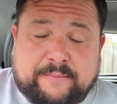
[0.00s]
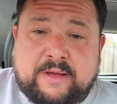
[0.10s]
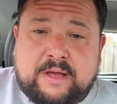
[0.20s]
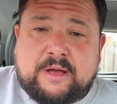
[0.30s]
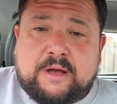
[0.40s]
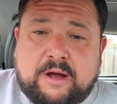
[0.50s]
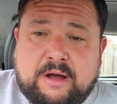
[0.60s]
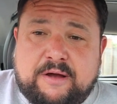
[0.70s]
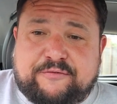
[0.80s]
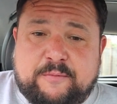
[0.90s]
him
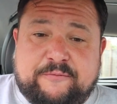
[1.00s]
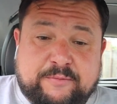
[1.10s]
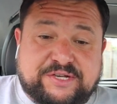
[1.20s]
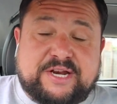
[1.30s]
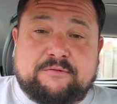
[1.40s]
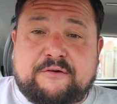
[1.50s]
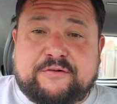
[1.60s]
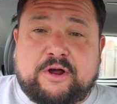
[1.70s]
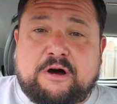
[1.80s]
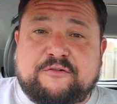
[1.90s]
from a centre-half
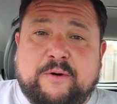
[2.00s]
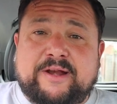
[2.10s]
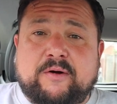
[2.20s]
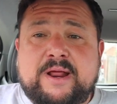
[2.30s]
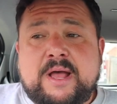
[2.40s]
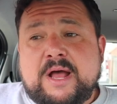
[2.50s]
on the halfway line.